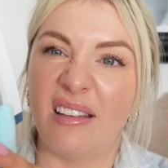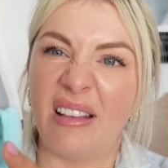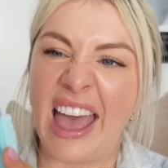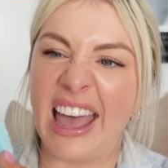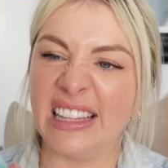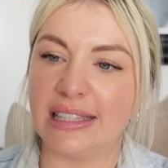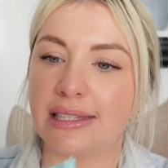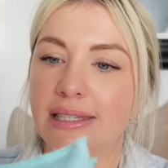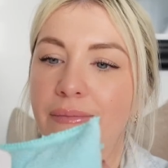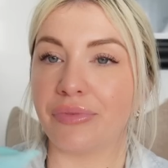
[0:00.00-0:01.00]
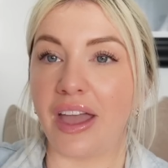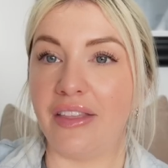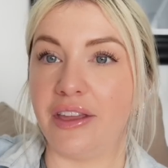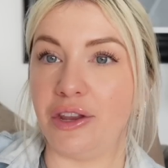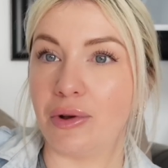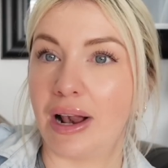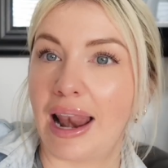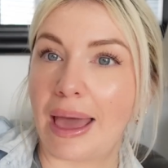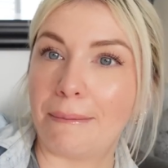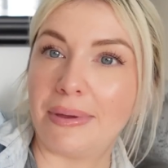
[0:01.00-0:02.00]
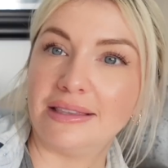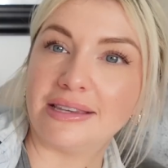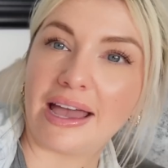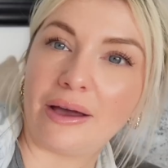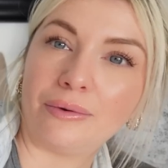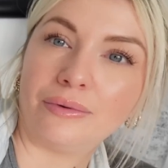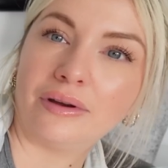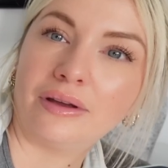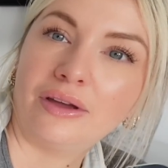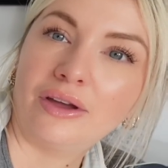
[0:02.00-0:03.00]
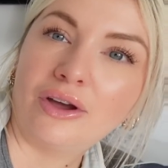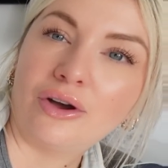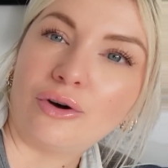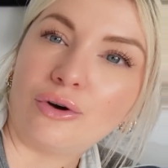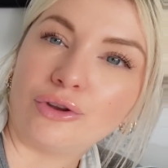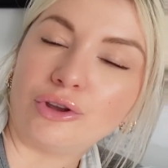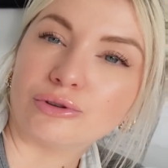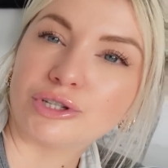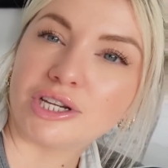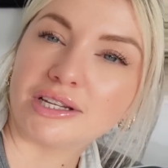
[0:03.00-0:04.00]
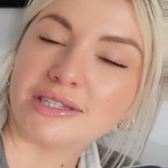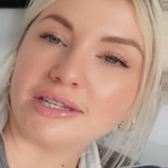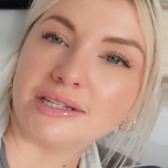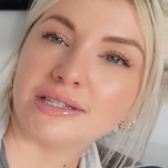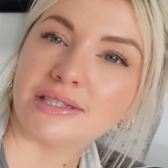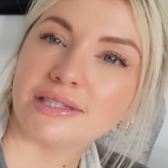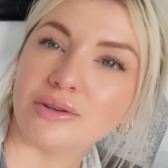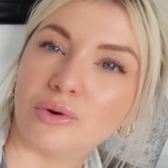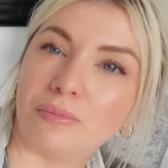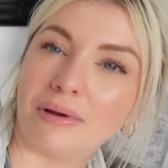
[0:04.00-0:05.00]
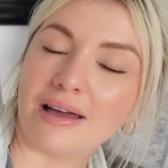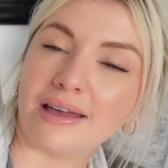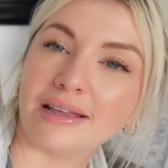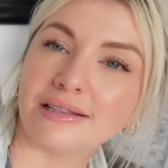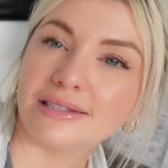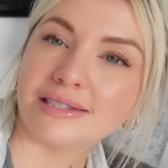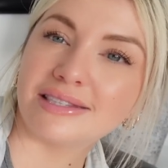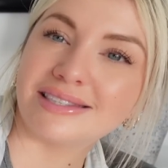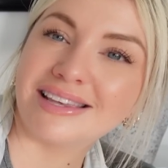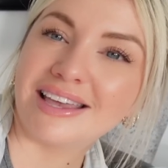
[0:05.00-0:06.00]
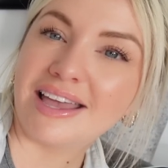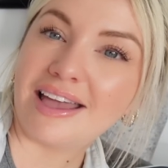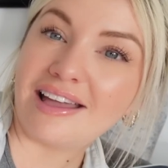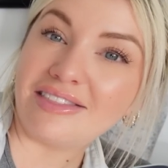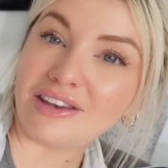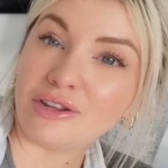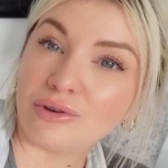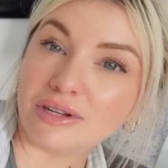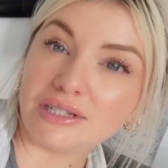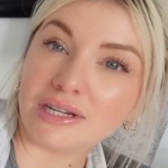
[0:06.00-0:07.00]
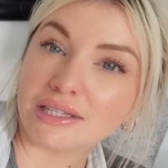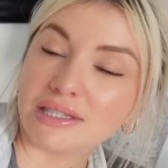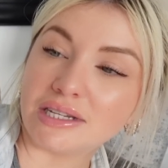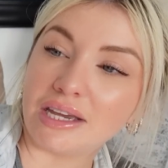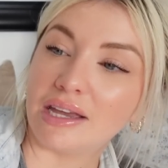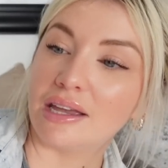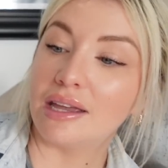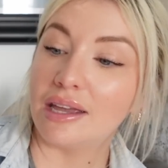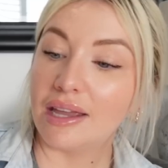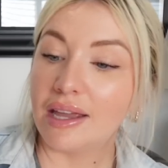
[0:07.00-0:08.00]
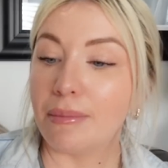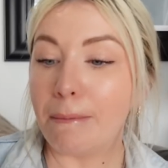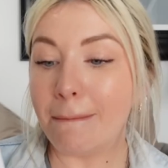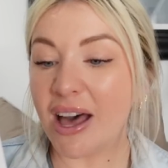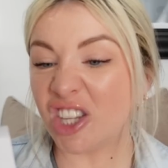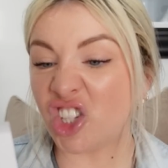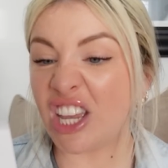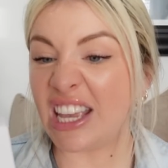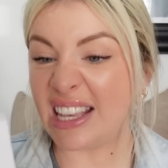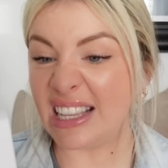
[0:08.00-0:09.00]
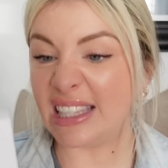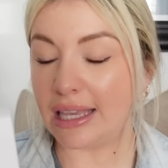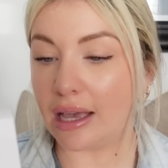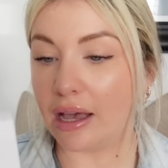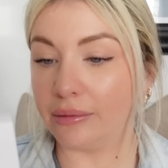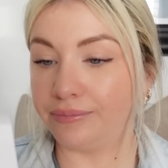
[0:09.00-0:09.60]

heads, and then you clamp it down on your shutters or blinds, and then you can dust it much easier.